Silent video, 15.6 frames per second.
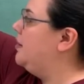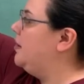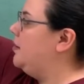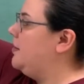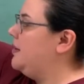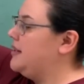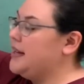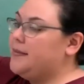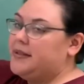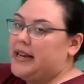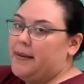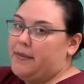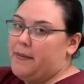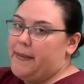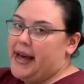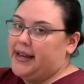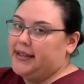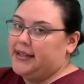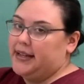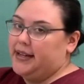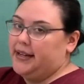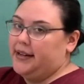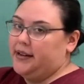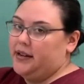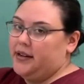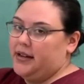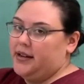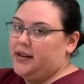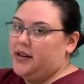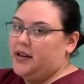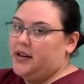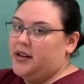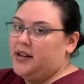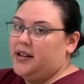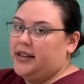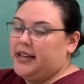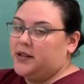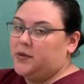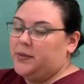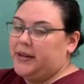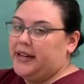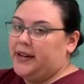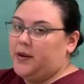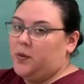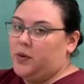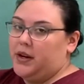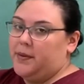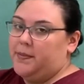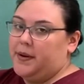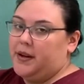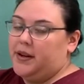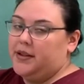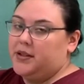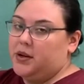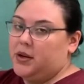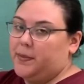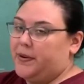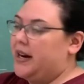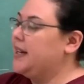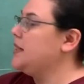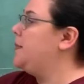with some type of mass on it. These will be wooden balls or a brass